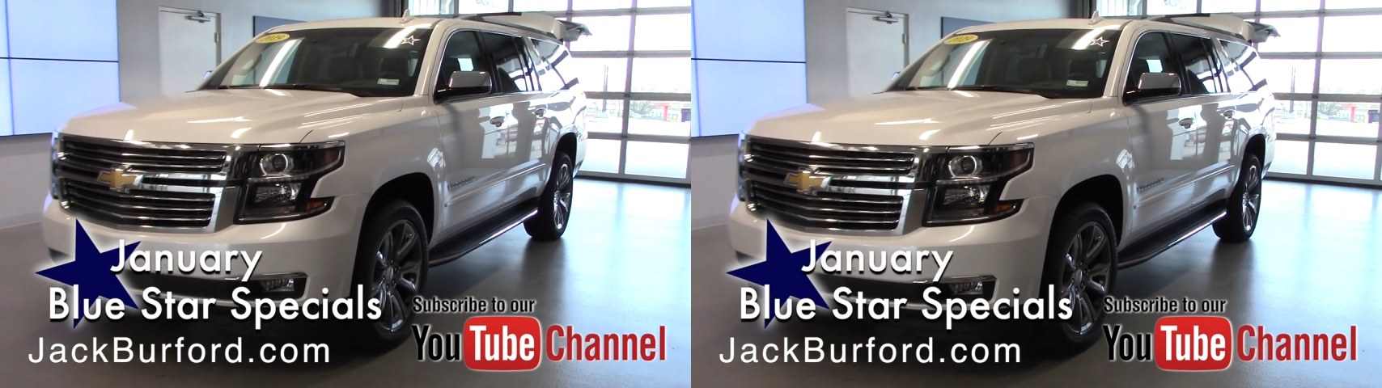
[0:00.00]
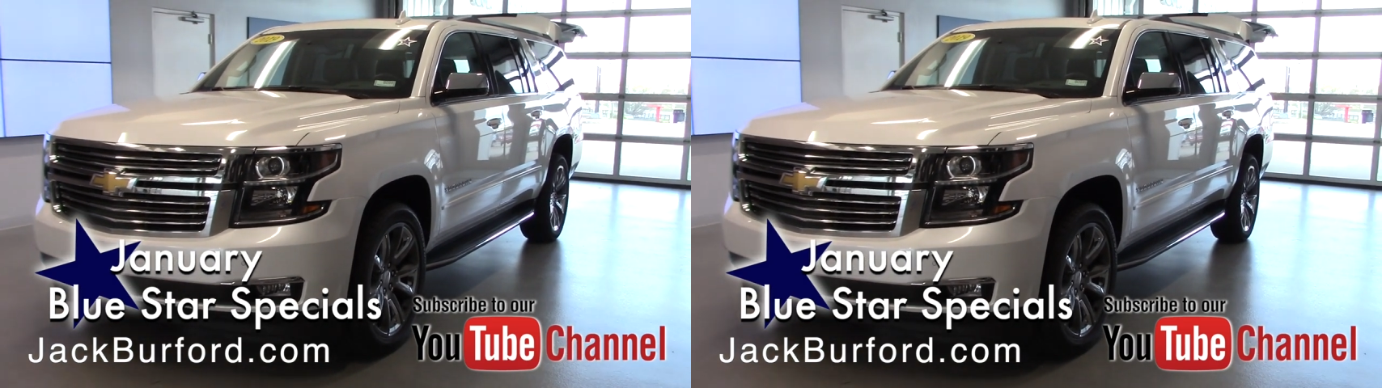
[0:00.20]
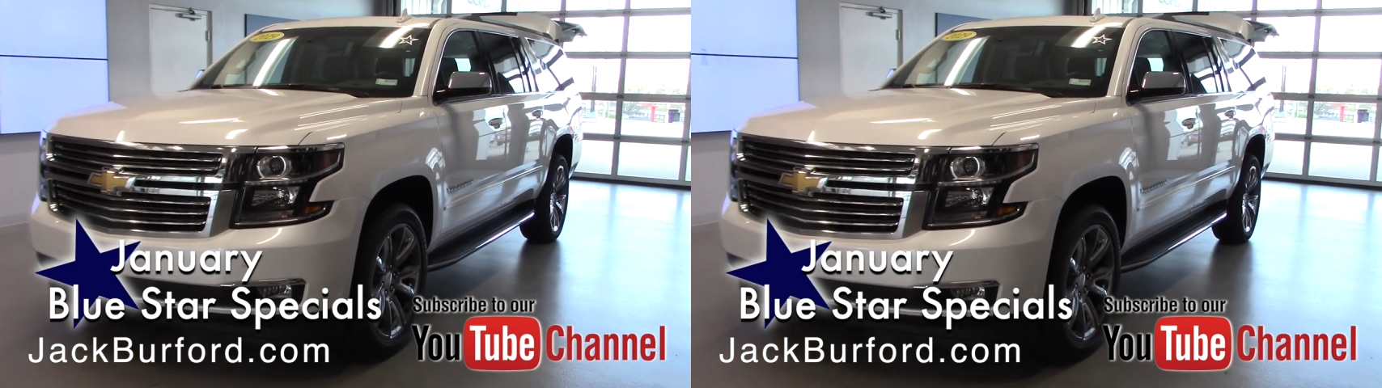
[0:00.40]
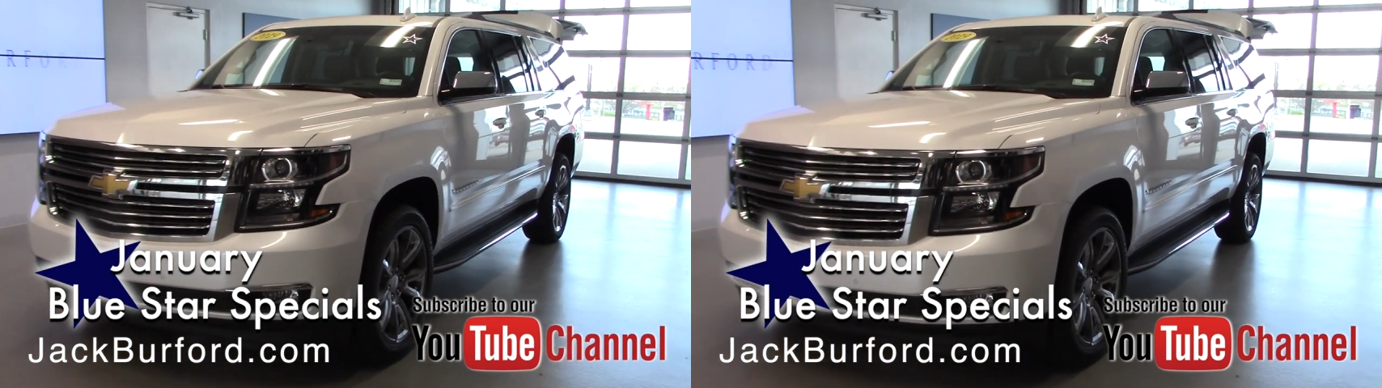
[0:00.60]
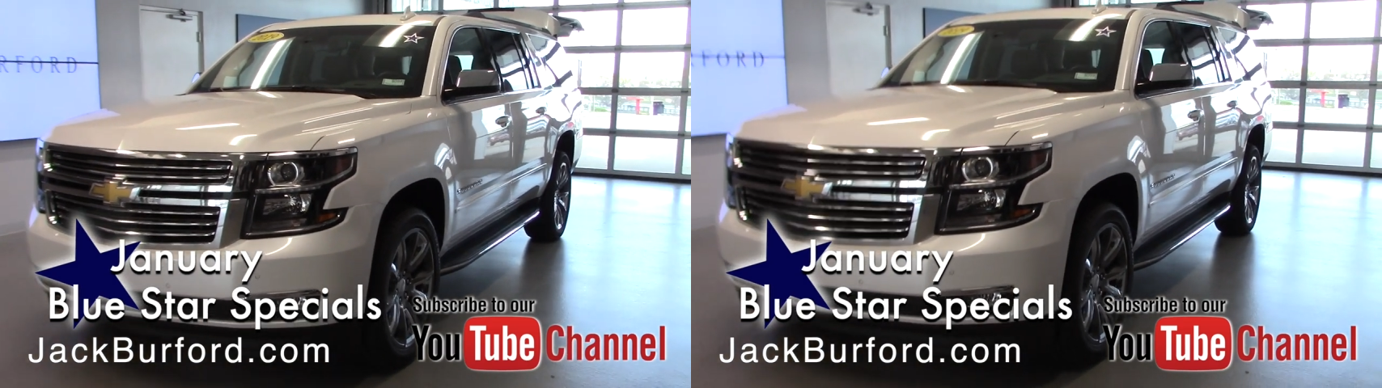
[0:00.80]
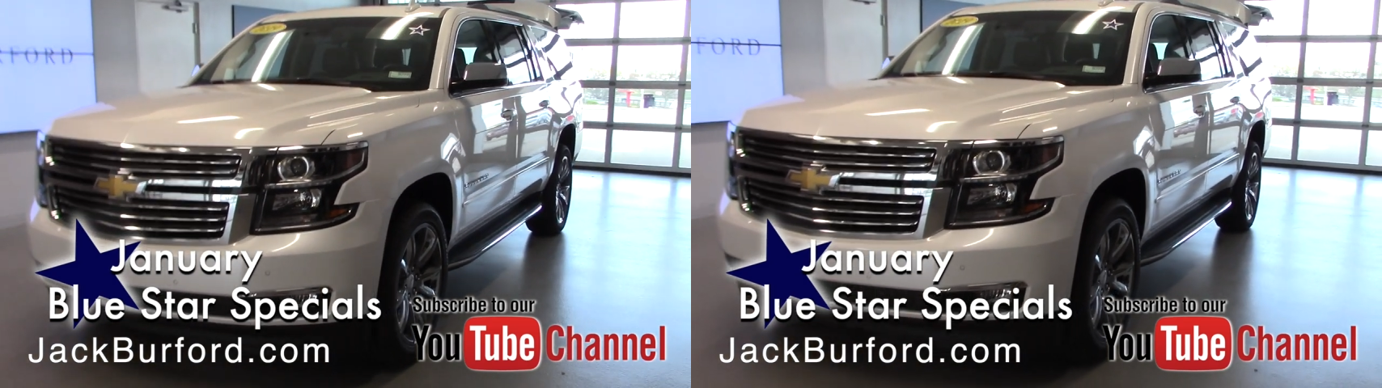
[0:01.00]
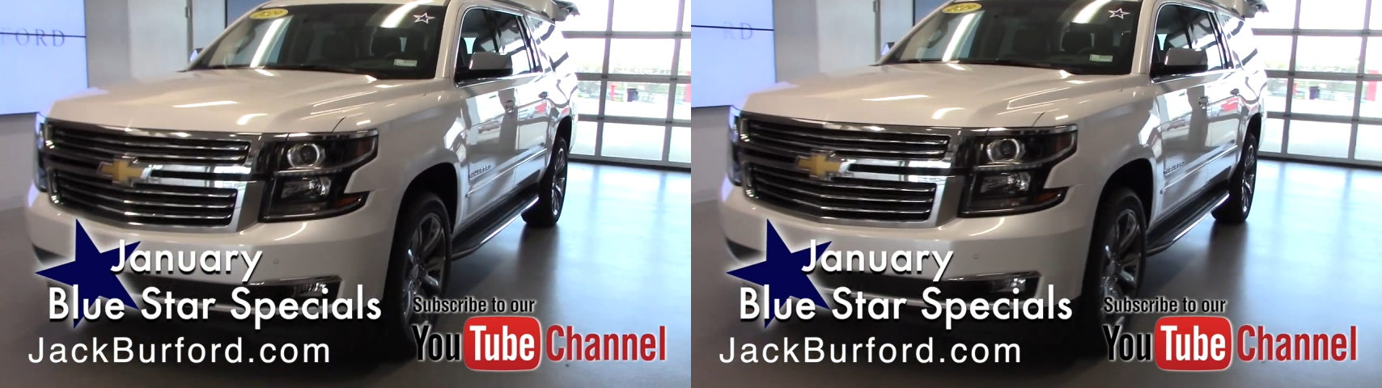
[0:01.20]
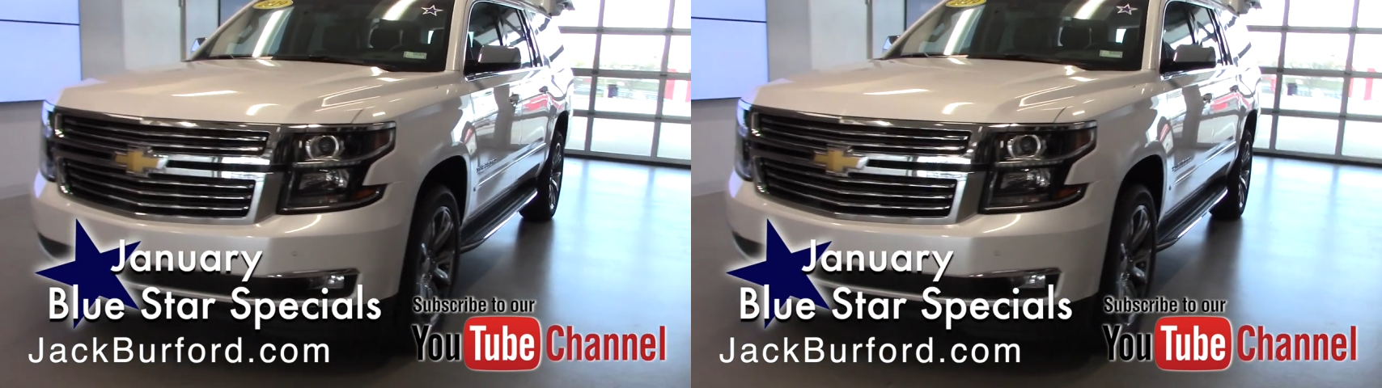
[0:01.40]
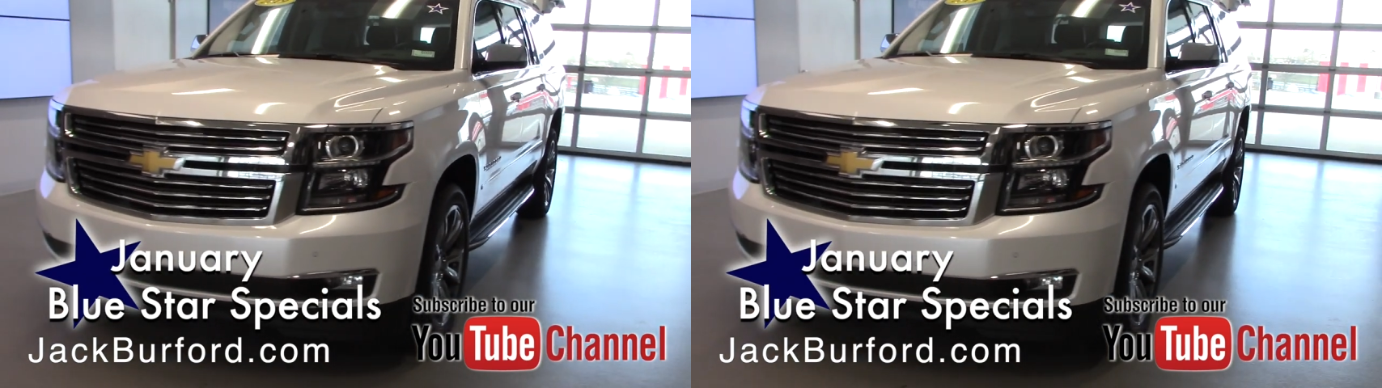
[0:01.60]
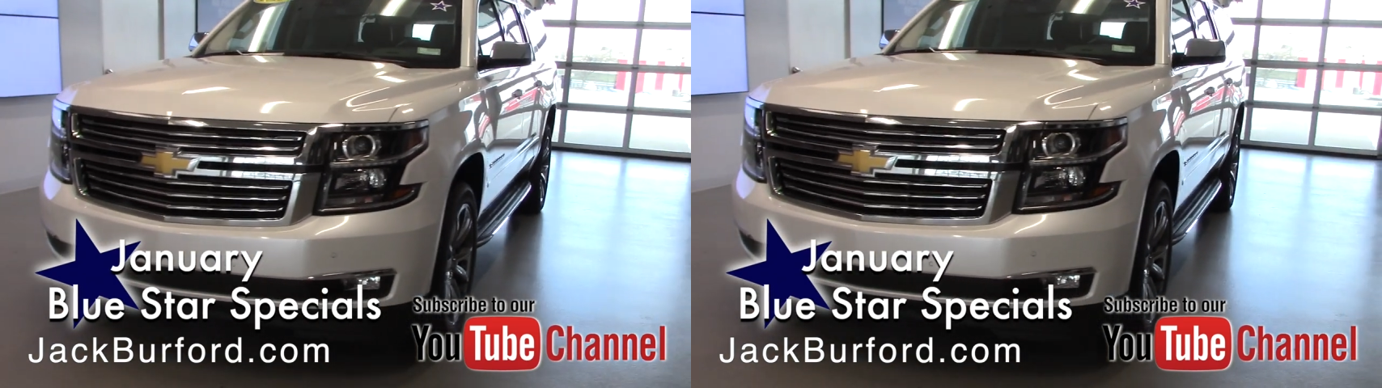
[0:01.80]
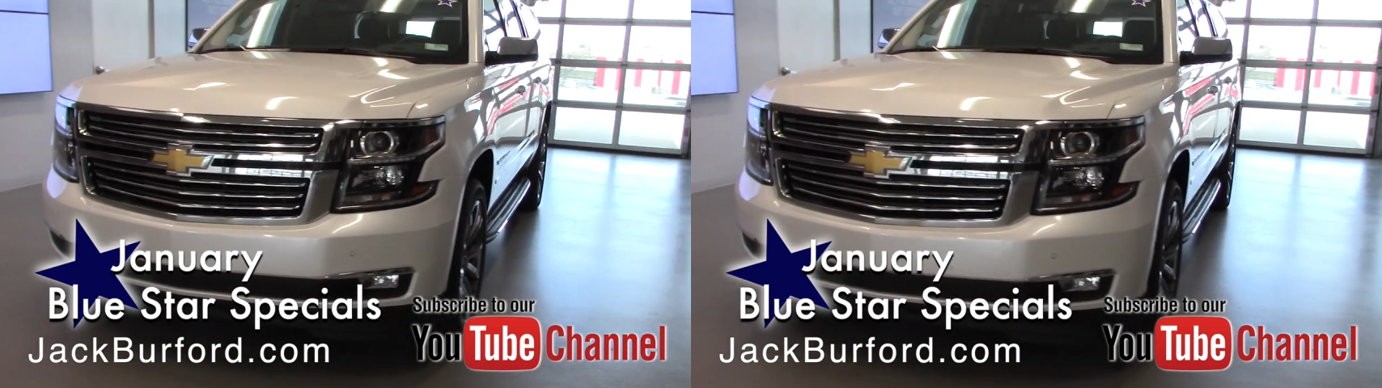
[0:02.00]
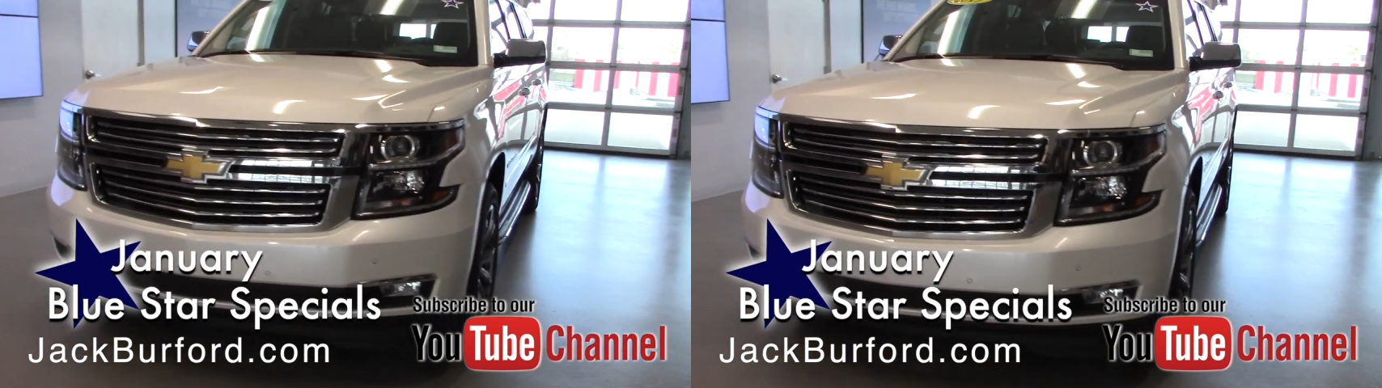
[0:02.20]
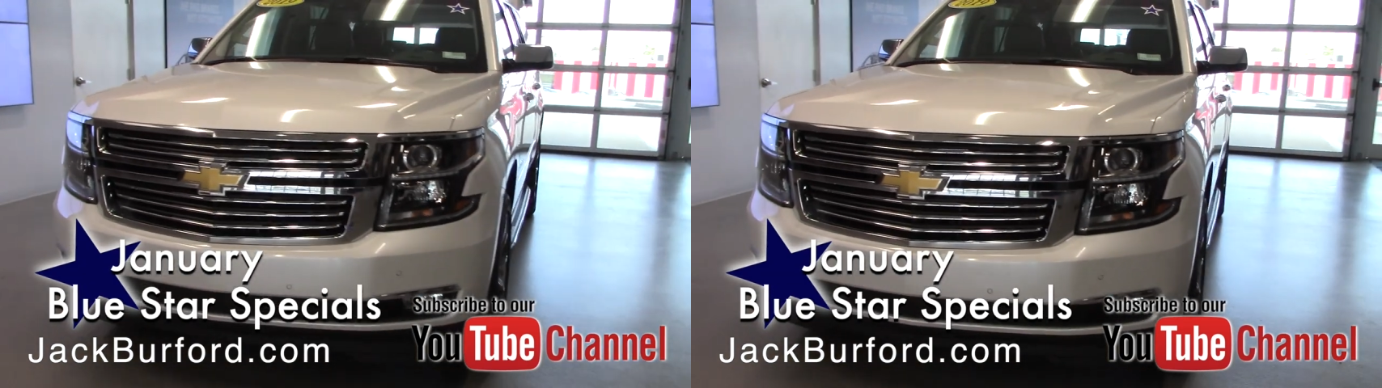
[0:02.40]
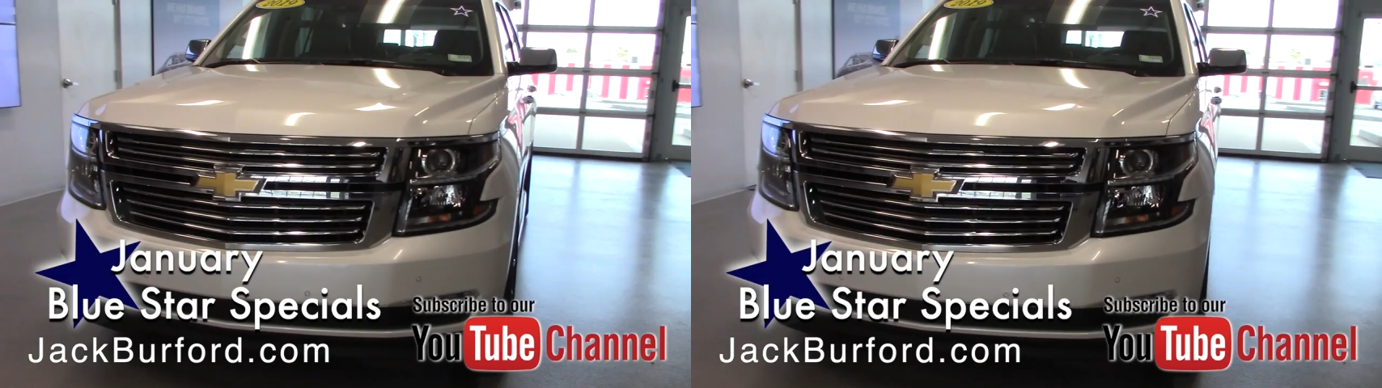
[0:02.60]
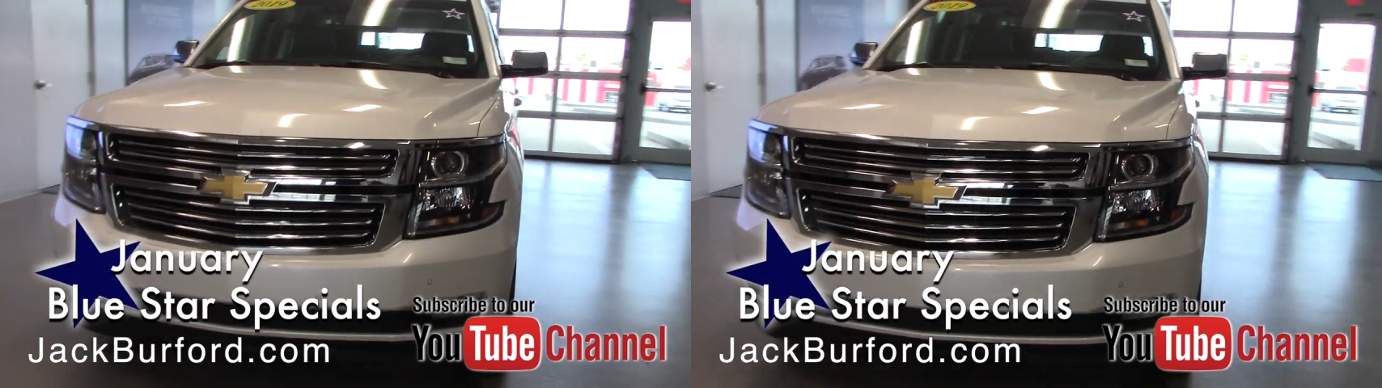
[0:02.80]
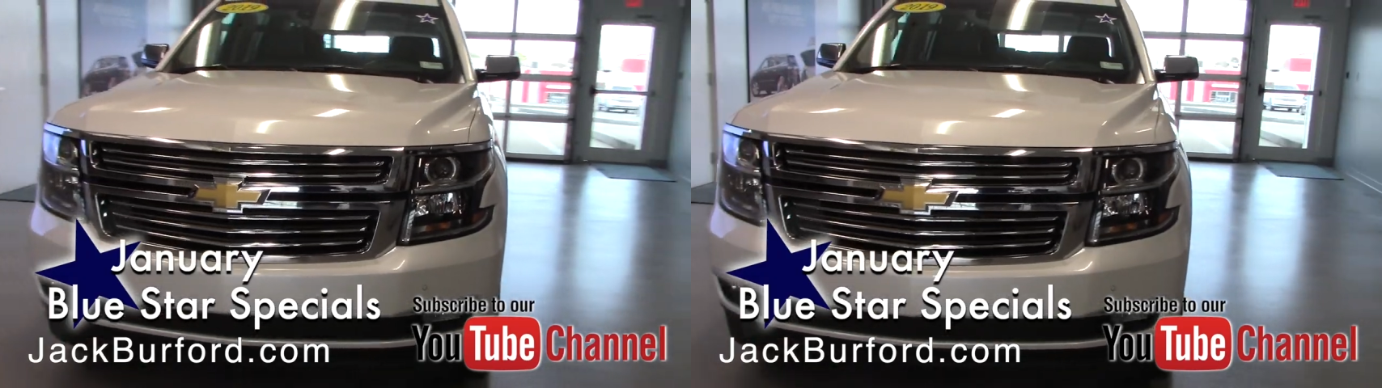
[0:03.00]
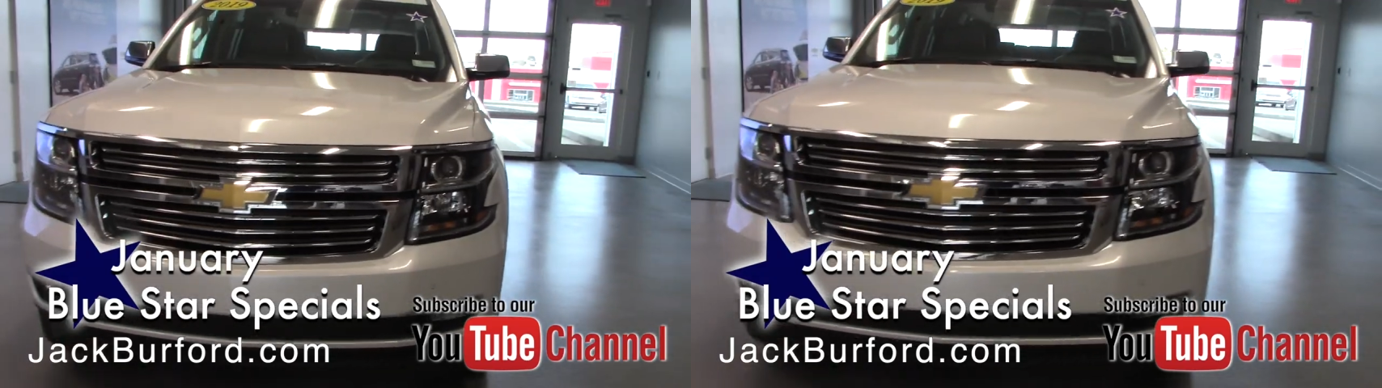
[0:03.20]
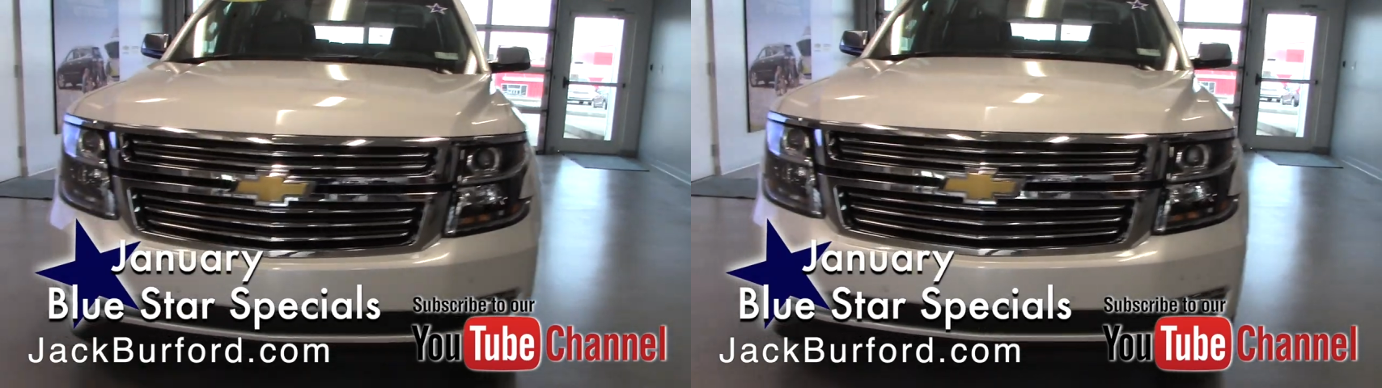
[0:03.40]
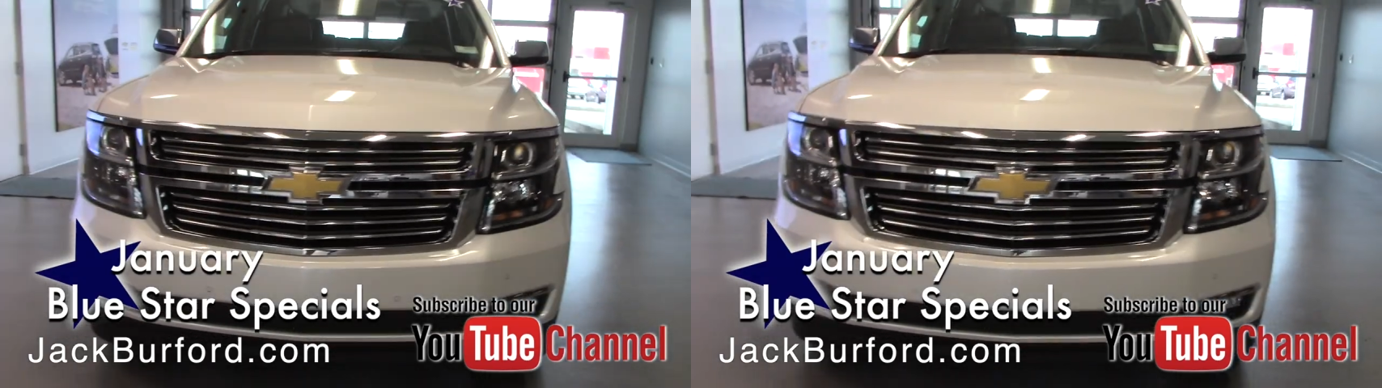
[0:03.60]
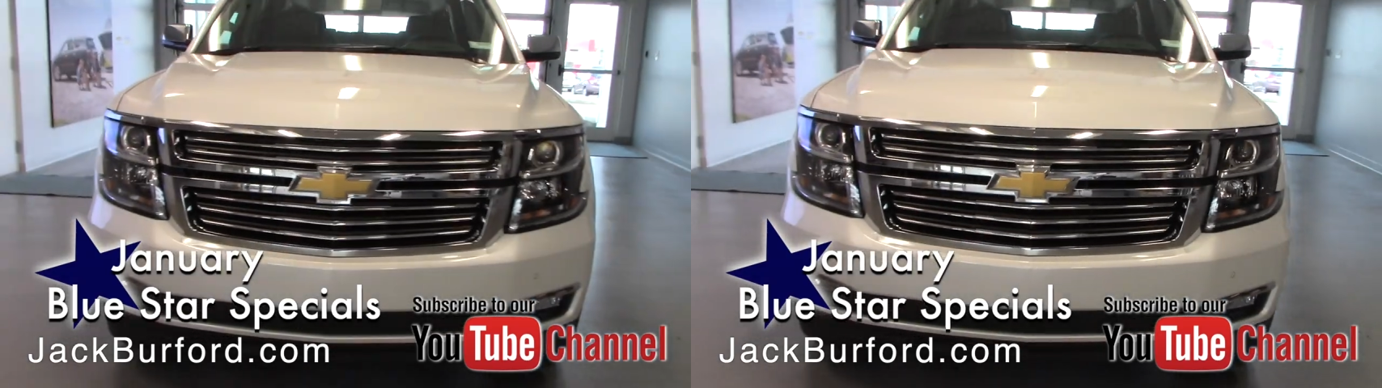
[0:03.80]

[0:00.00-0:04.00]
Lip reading: (no speaker visible)